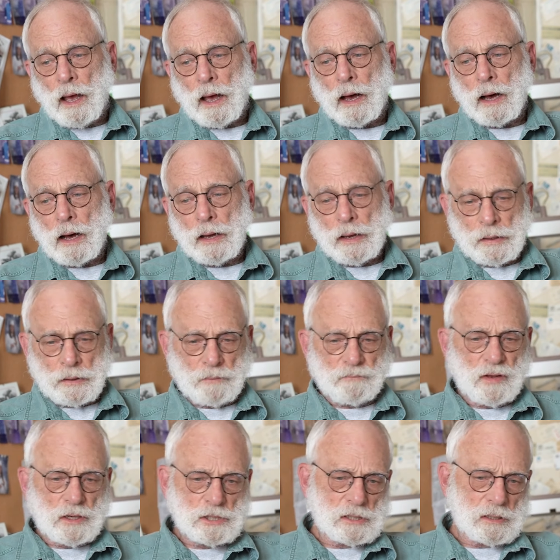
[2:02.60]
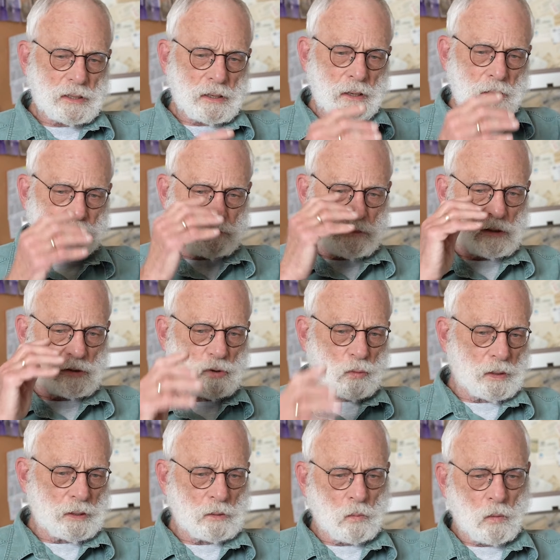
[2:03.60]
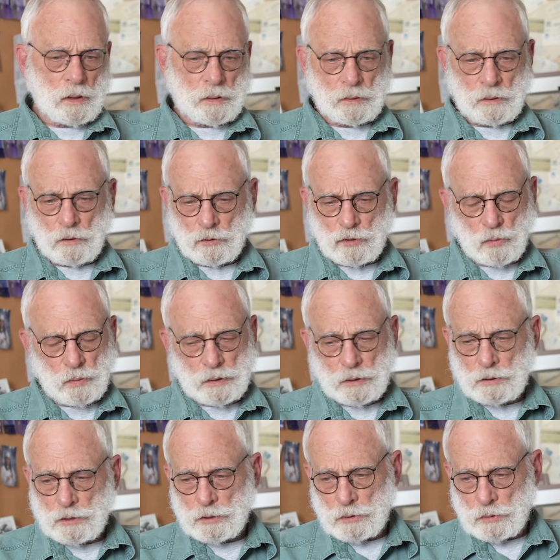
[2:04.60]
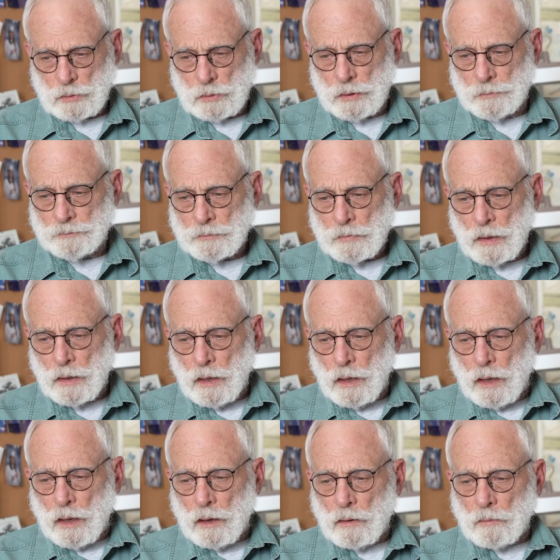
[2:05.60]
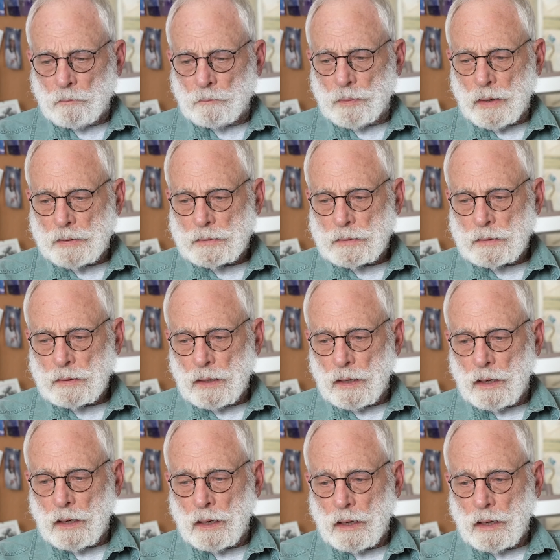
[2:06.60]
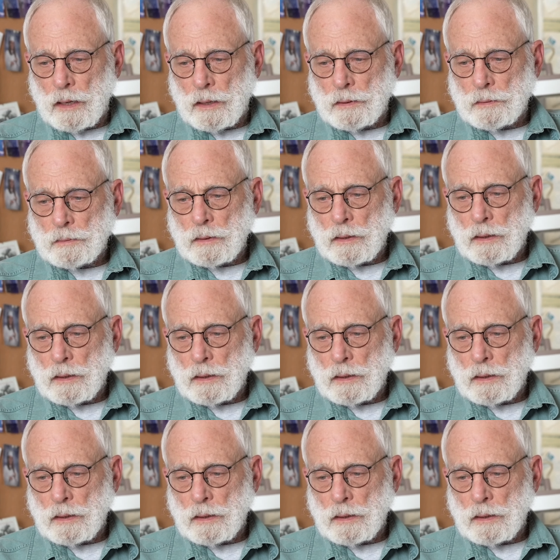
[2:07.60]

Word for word: uh, and eventually up to 21 or 22. But uh,